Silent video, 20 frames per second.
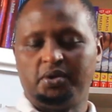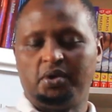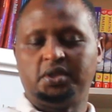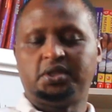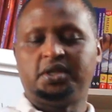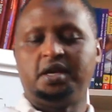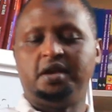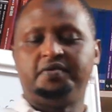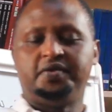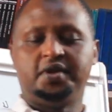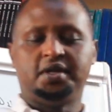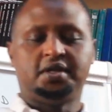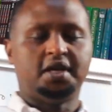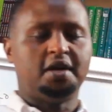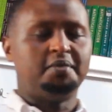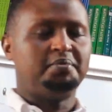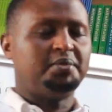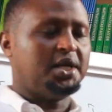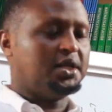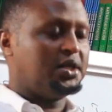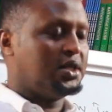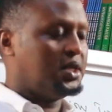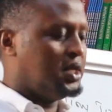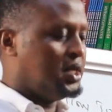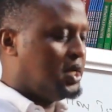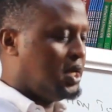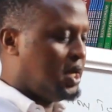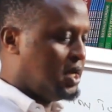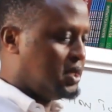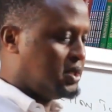not every time that
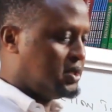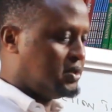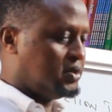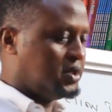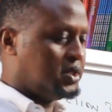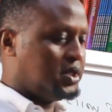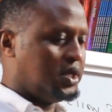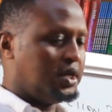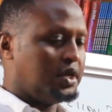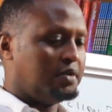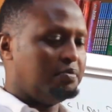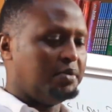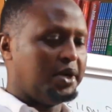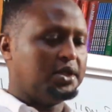he has to check,